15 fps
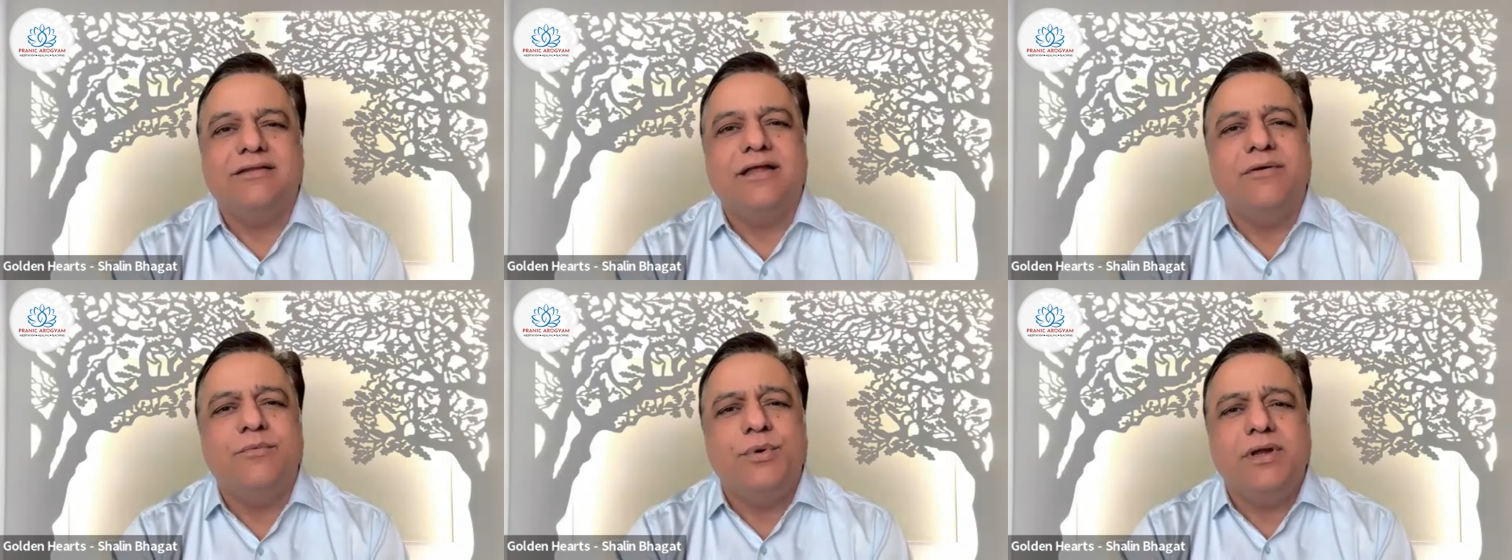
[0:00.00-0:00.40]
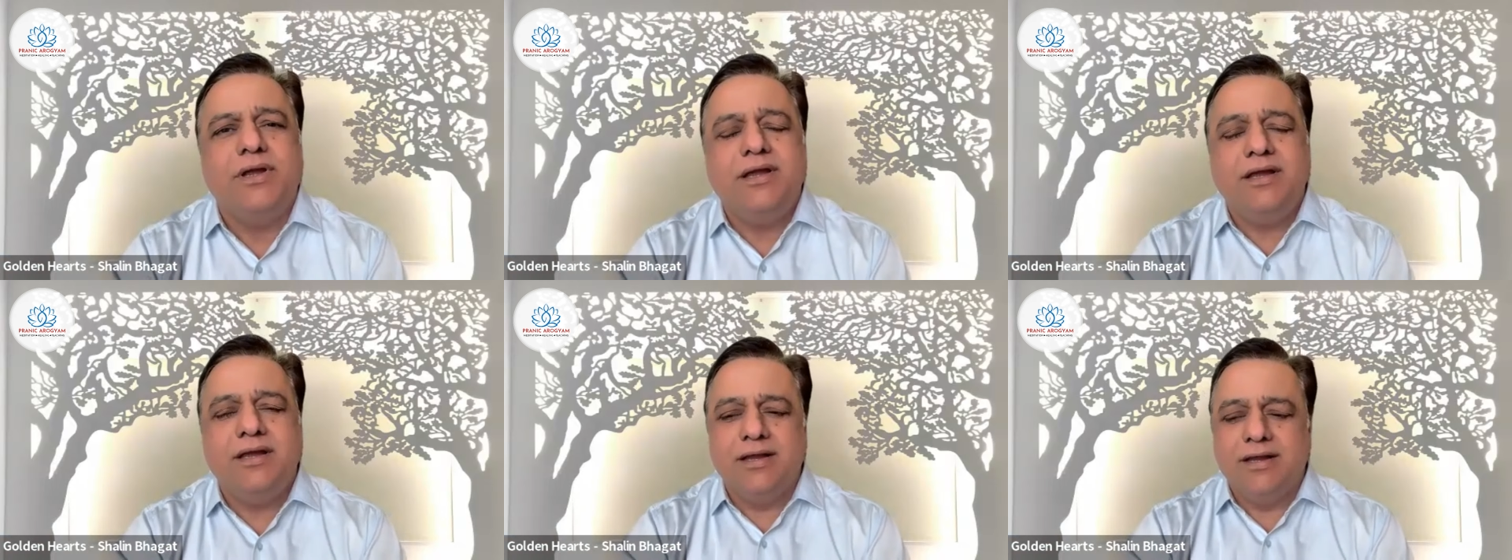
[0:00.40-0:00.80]
And
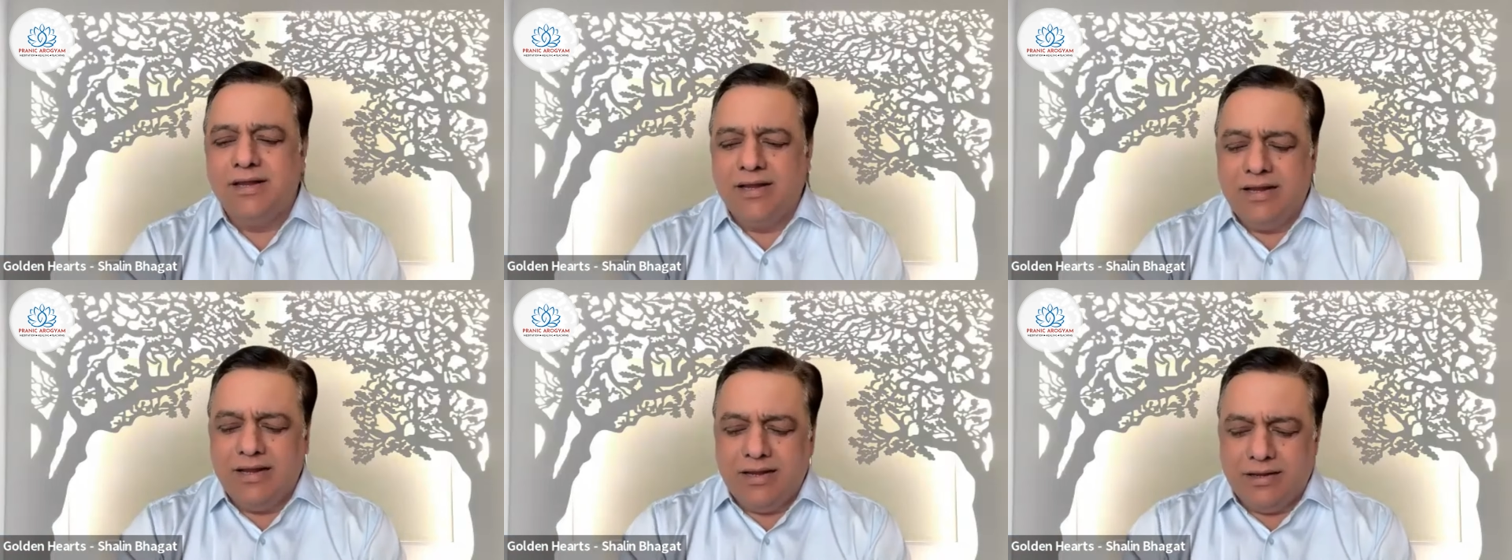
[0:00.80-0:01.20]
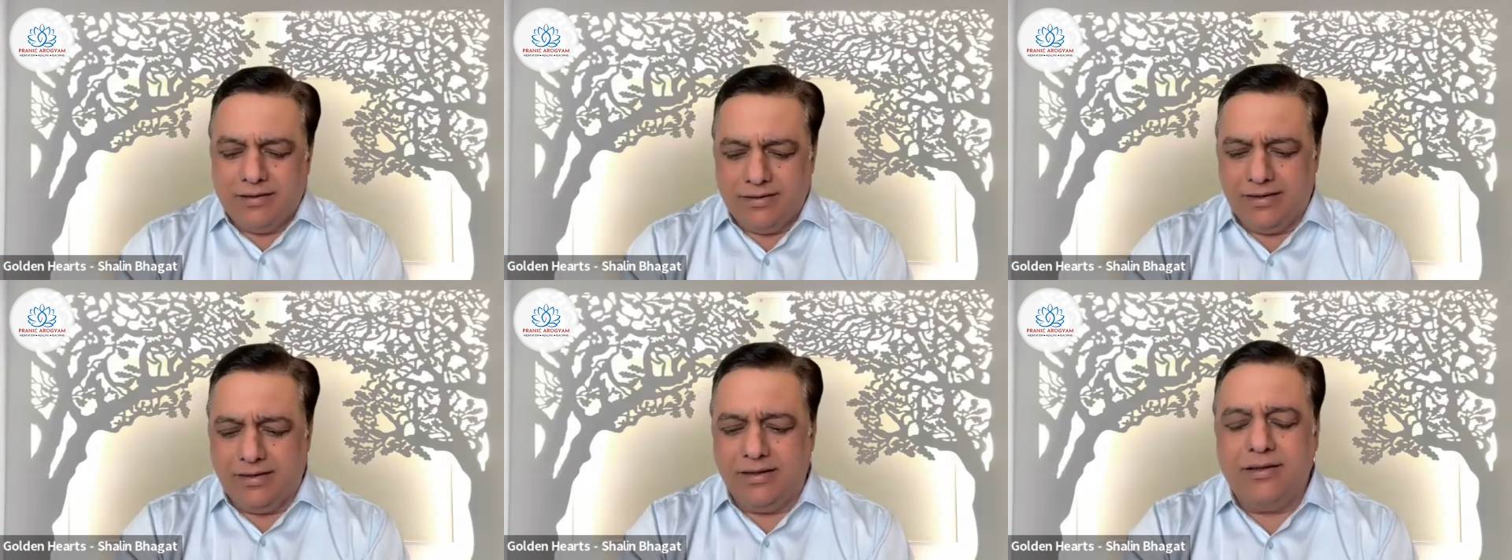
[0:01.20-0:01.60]

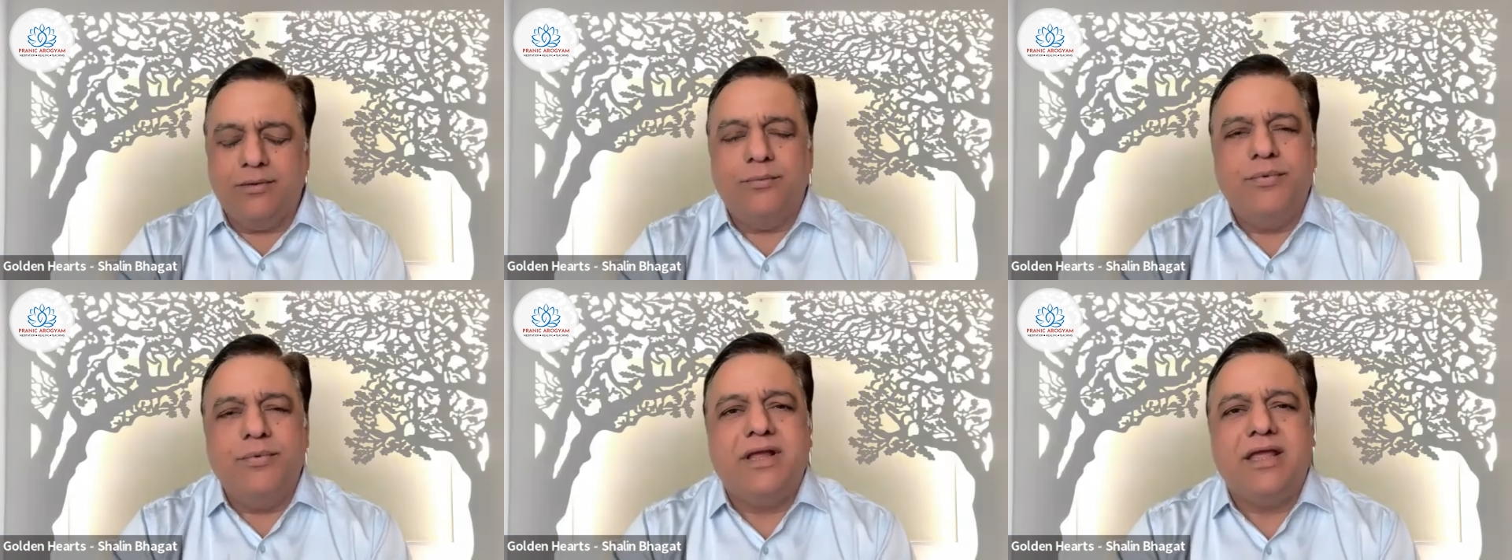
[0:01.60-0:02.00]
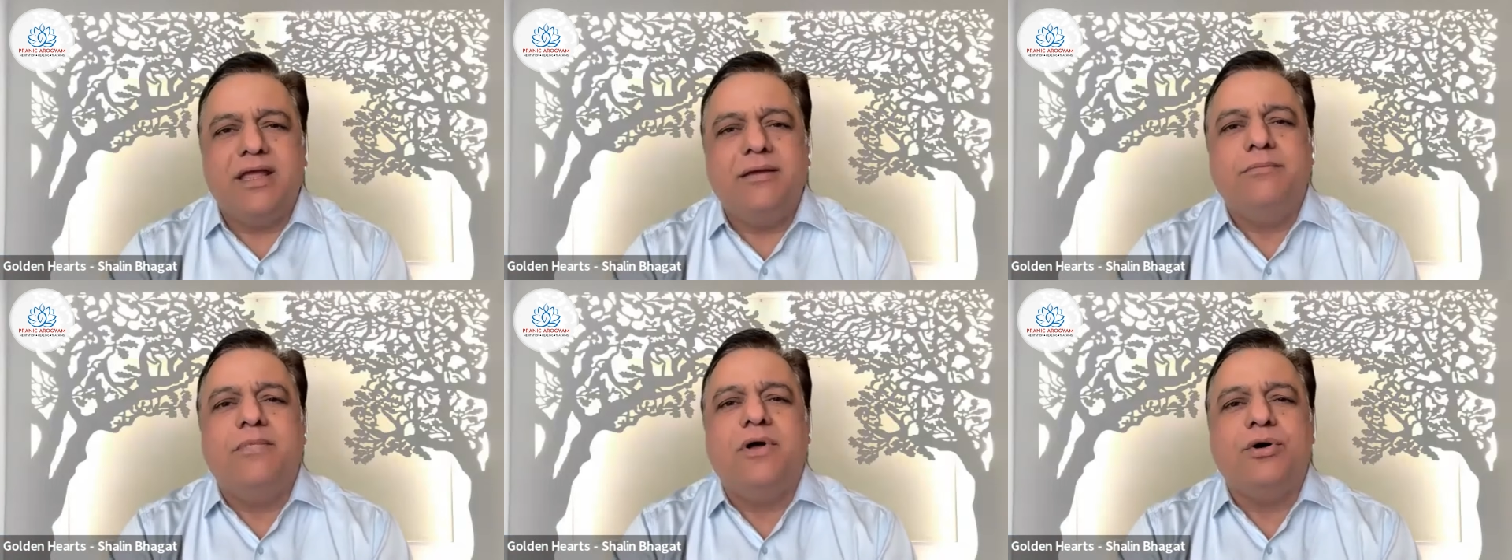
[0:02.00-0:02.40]
we
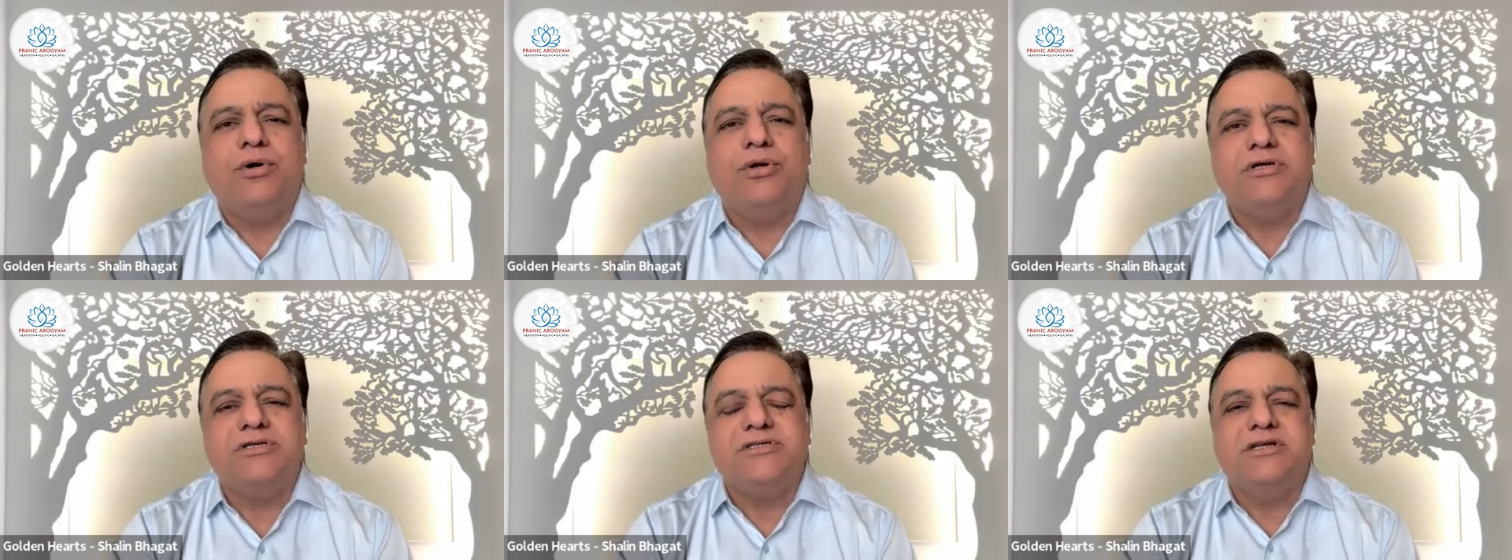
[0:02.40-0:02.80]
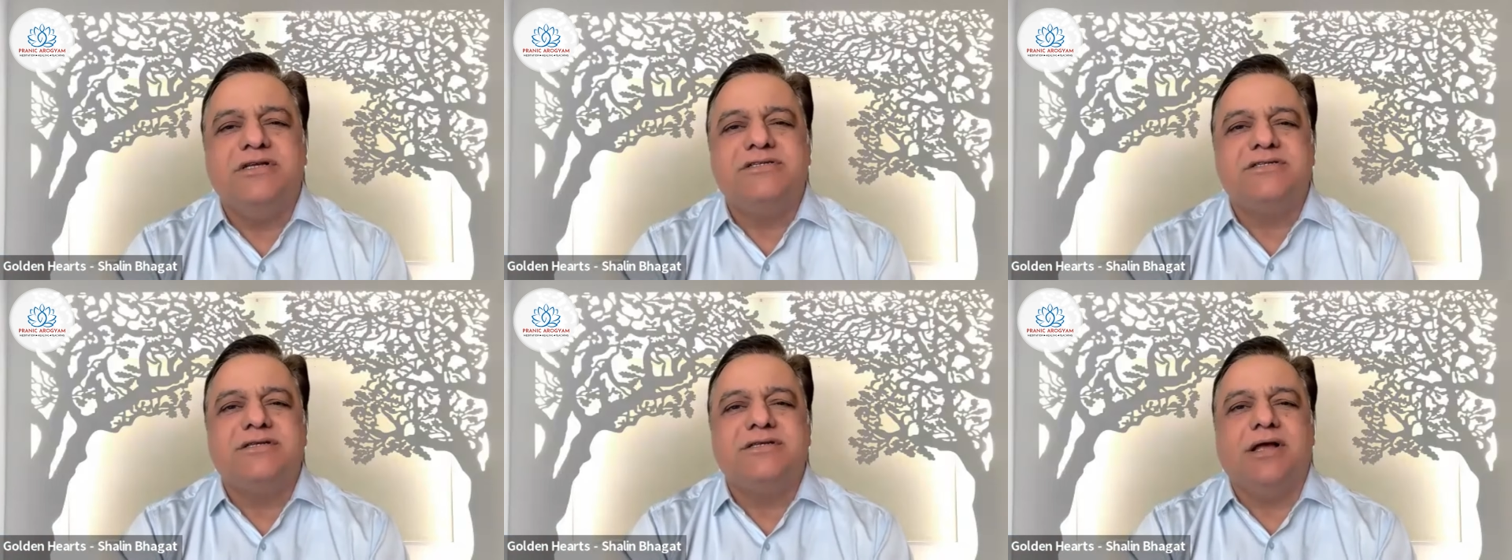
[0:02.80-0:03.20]
came across
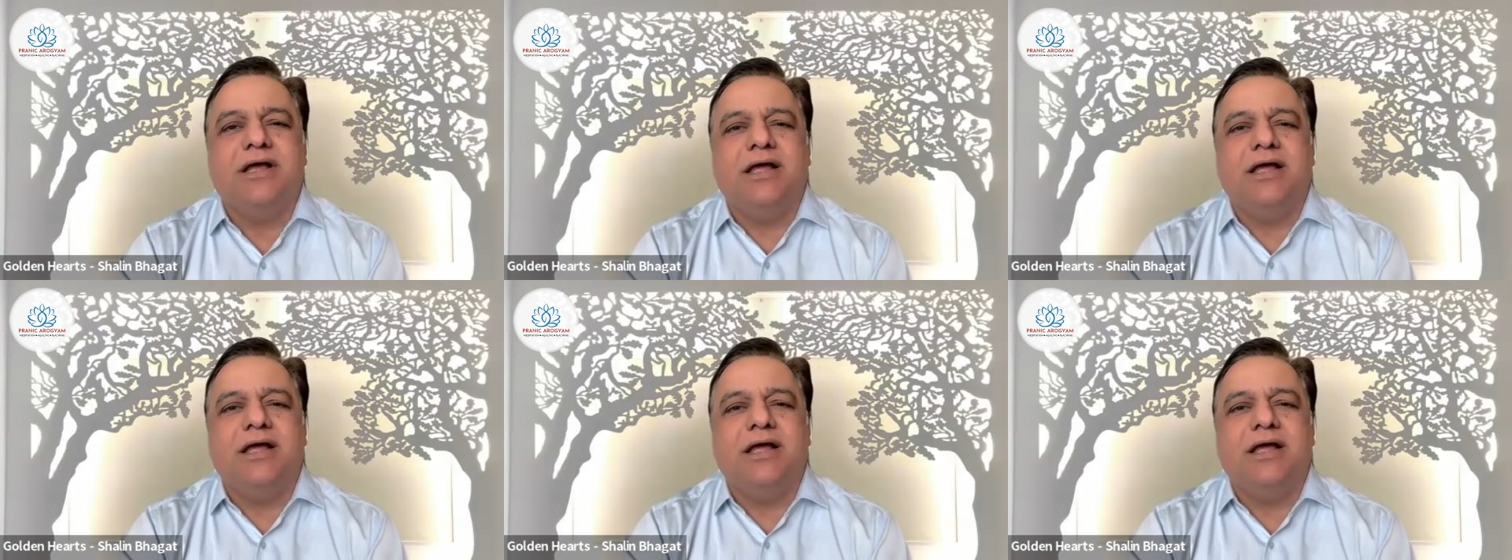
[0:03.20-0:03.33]
this